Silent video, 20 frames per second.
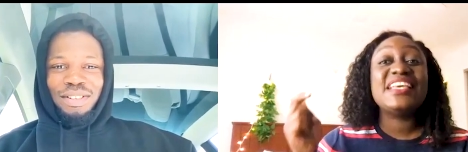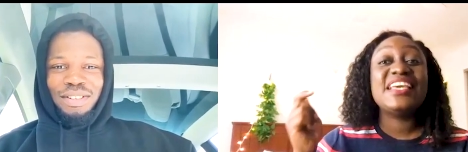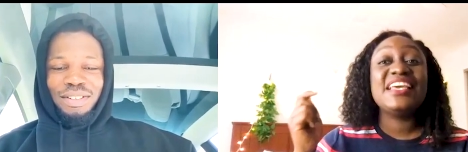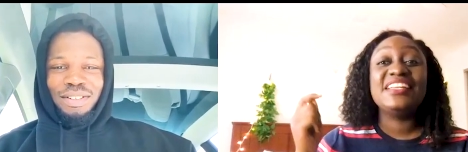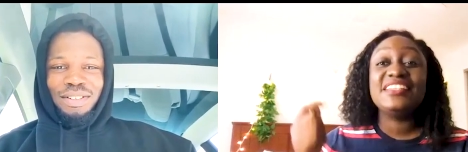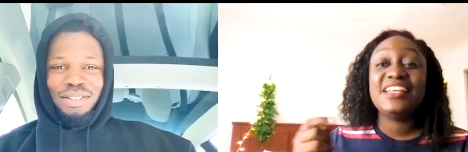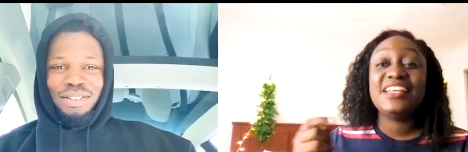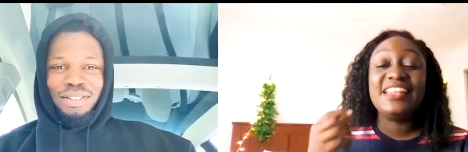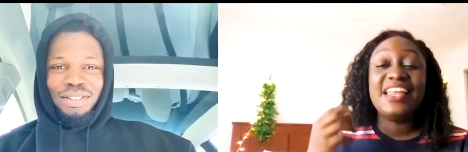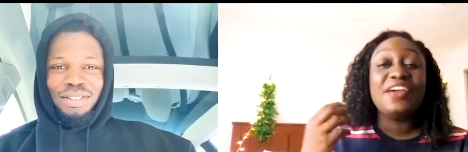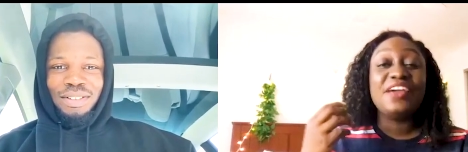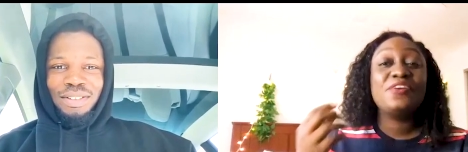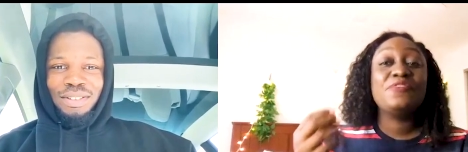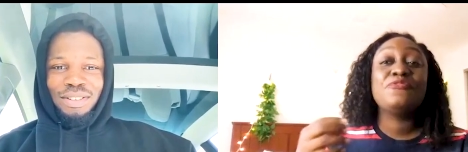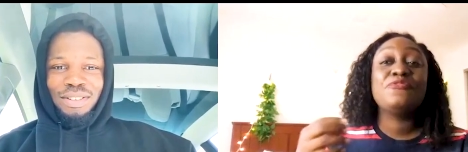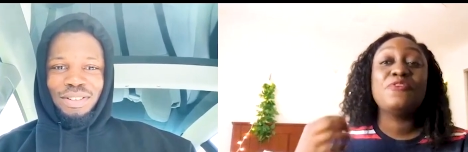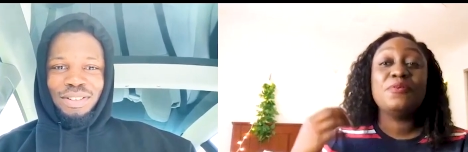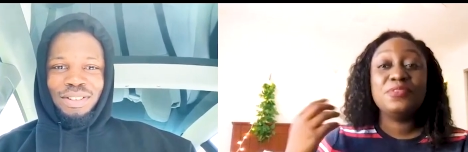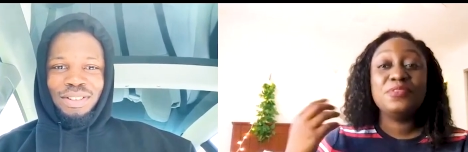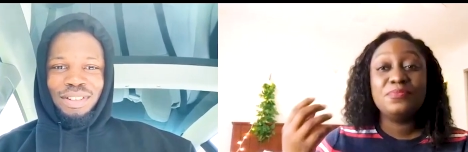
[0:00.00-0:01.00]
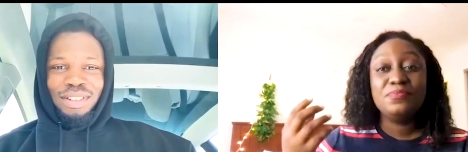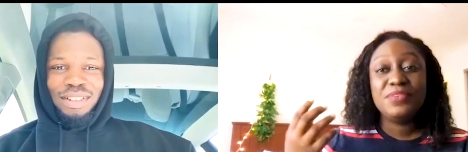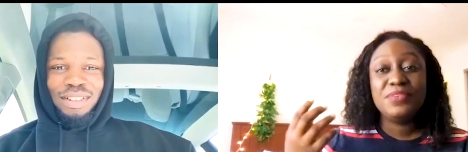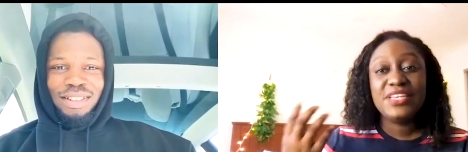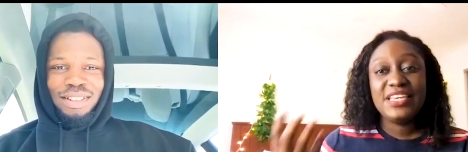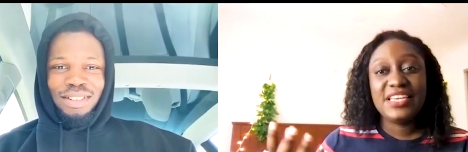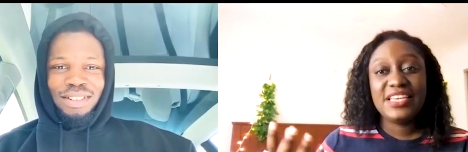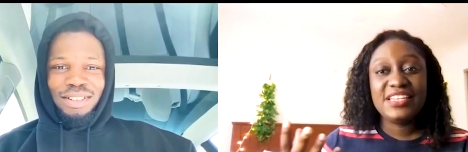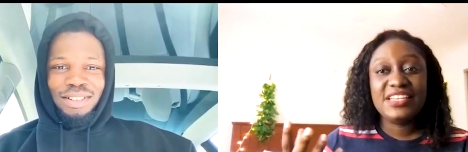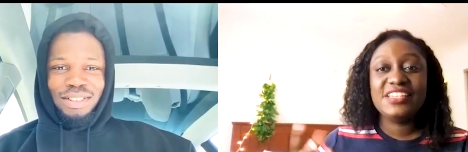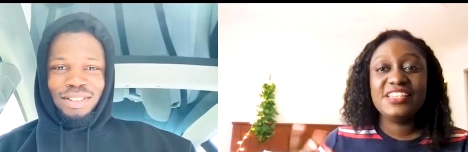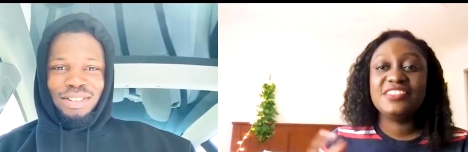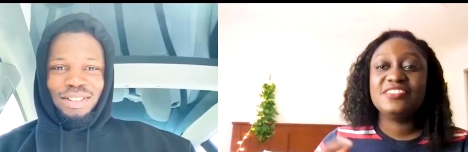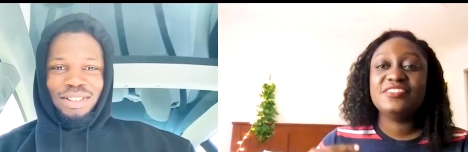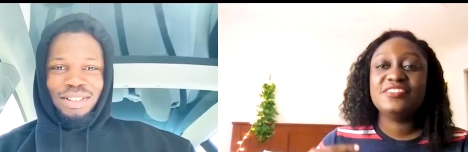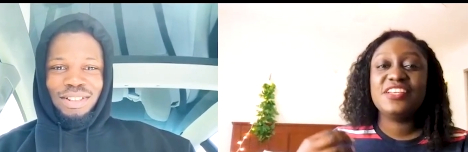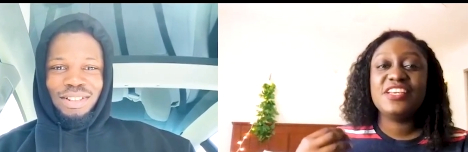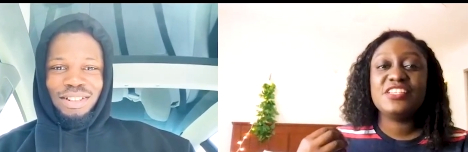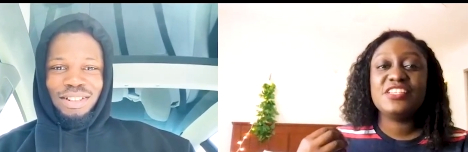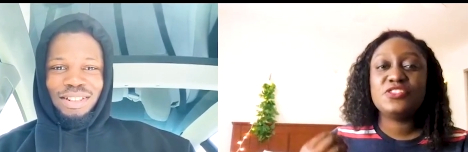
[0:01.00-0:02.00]
Speaker 1: in like from the beginning,
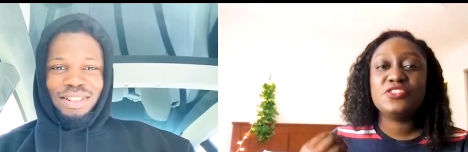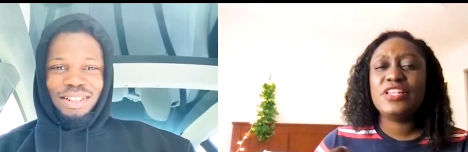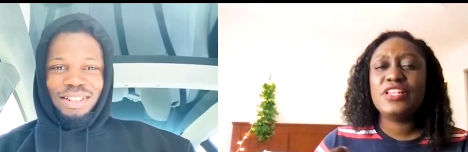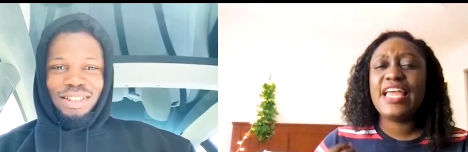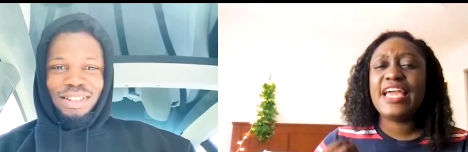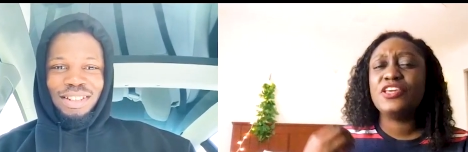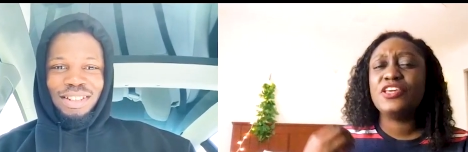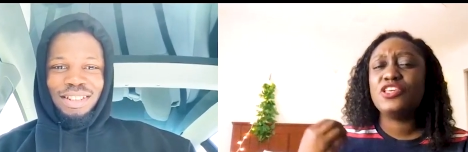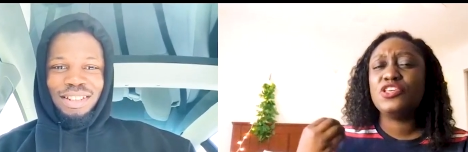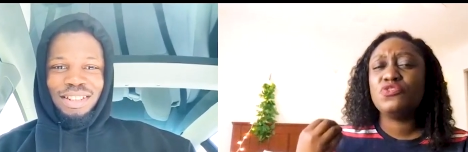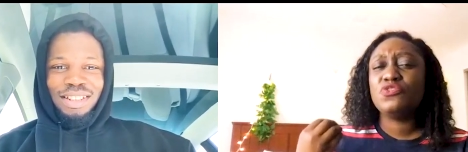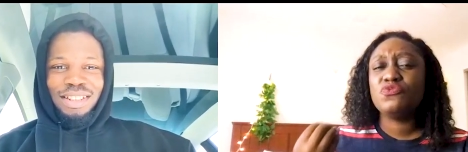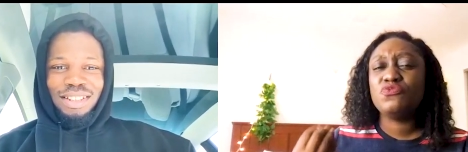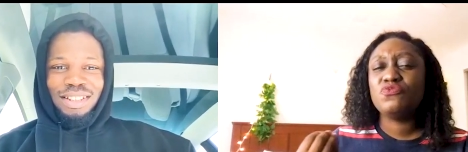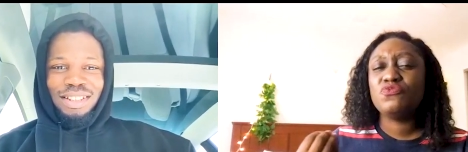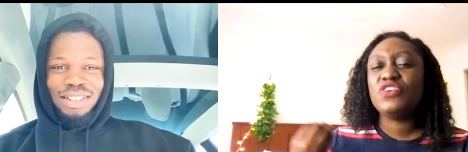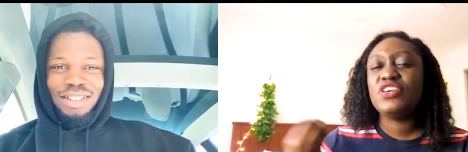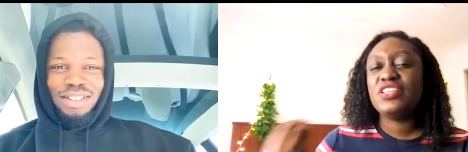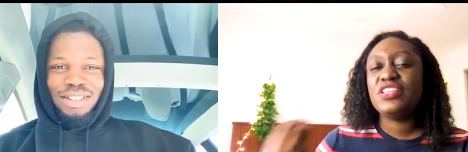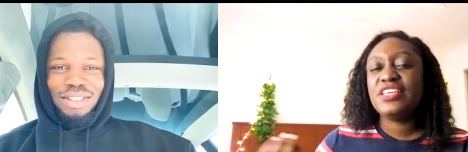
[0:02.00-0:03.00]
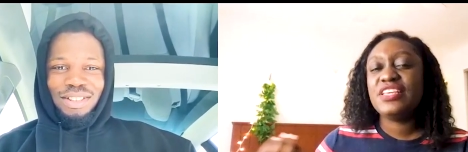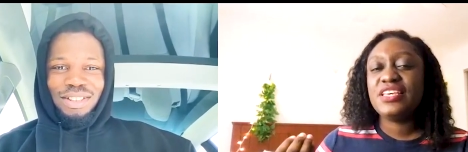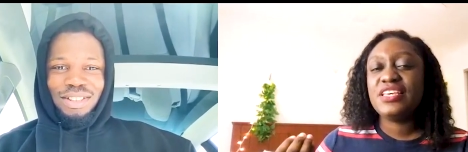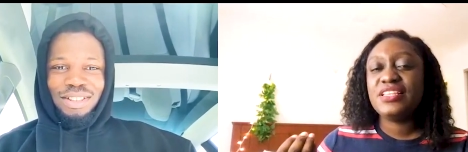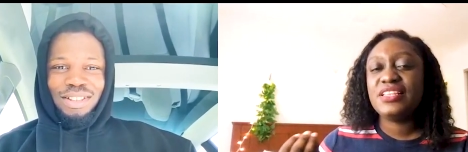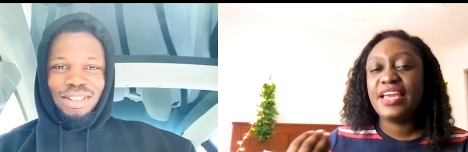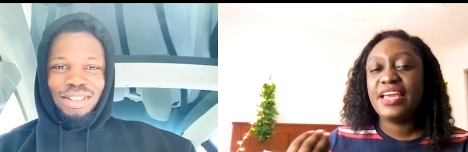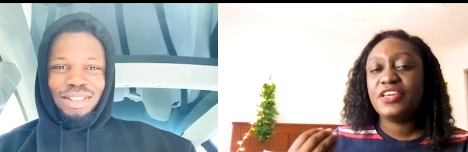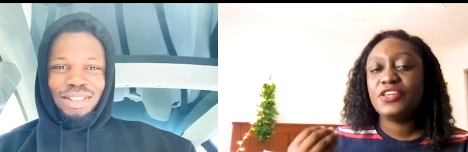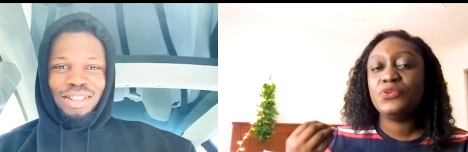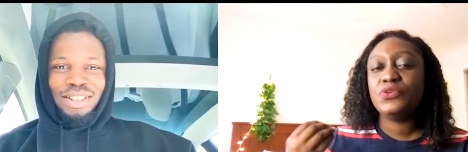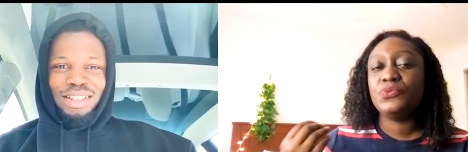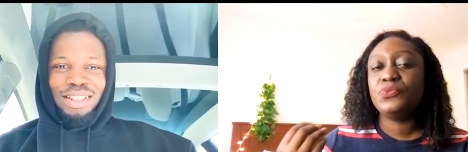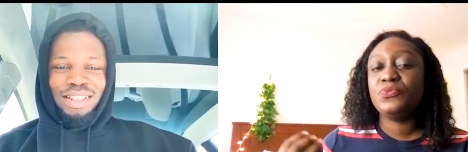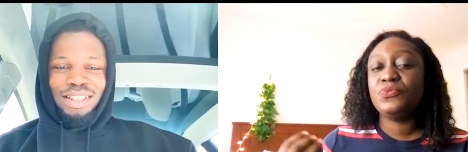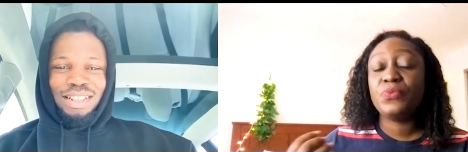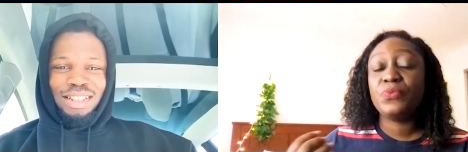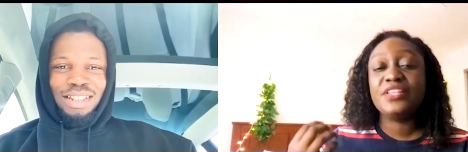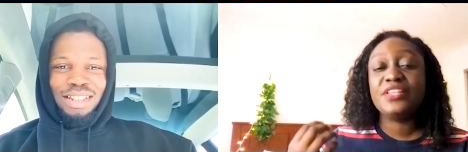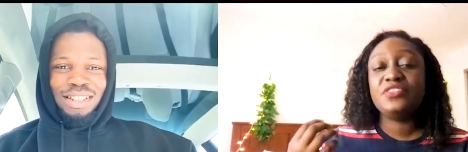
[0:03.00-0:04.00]
it's not like you really like you were